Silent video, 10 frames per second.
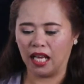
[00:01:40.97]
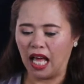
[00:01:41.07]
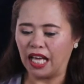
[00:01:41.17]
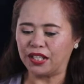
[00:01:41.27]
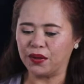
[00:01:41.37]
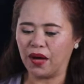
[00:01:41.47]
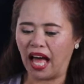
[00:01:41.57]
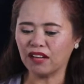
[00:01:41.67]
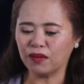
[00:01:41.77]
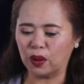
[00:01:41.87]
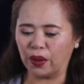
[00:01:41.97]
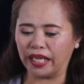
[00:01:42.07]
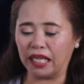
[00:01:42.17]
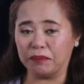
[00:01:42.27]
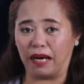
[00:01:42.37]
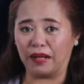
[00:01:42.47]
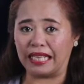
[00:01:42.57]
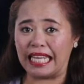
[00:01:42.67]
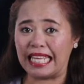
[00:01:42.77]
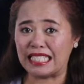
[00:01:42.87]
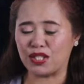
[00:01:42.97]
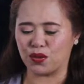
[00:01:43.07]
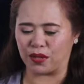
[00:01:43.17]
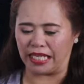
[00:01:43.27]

you have learned about the history,